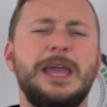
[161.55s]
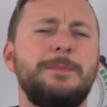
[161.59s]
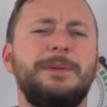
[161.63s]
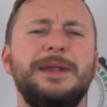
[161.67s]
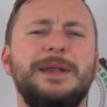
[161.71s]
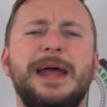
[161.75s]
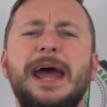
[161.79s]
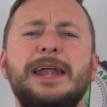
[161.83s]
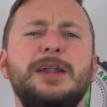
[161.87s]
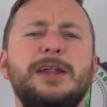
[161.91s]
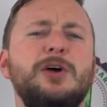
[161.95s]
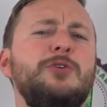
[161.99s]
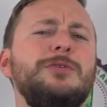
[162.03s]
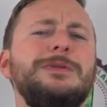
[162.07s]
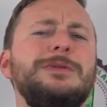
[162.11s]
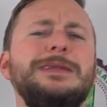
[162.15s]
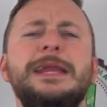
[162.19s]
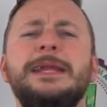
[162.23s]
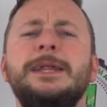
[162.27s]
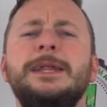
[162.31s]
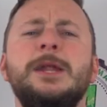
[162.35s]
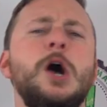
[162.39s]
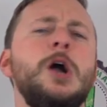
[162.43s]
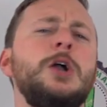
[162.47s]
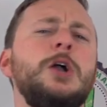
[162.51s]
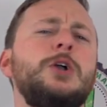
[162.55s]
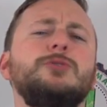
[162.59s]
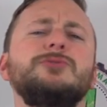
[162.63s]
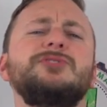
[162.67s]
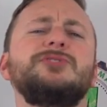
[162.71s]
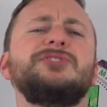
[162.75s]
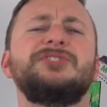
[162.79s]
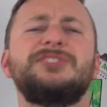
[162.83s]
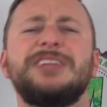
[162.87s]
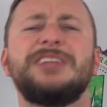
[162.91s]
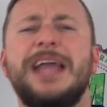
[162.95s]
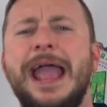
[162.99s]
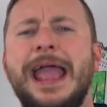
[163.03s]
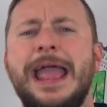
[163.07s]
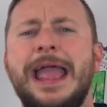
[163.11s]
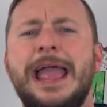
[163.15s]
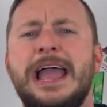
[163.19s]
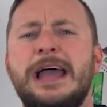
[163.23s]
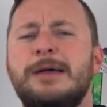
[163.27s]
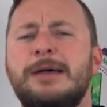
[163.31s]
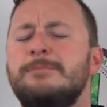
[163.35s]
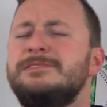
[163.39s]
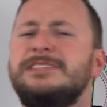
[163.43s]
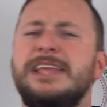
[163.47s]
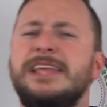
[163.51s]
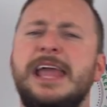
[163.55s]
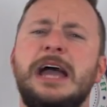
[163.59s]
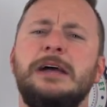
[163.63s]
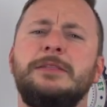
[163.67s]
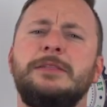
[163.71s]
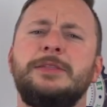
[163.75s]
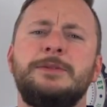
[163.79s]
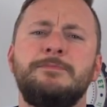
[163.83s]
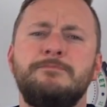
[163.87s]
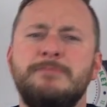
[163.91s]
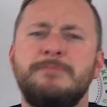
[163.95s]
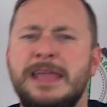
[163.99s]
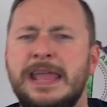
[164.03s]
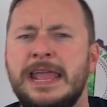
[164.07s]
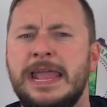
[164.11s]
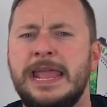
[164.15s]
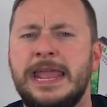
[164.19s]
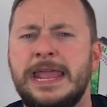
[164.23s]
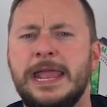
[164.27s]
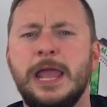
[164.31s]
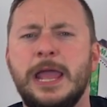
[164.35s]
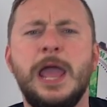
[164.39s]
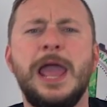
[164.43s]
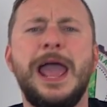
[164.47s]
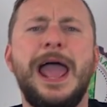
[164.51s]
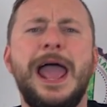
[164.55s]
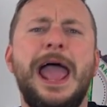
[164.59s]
But I don't need Uncle Sam telling me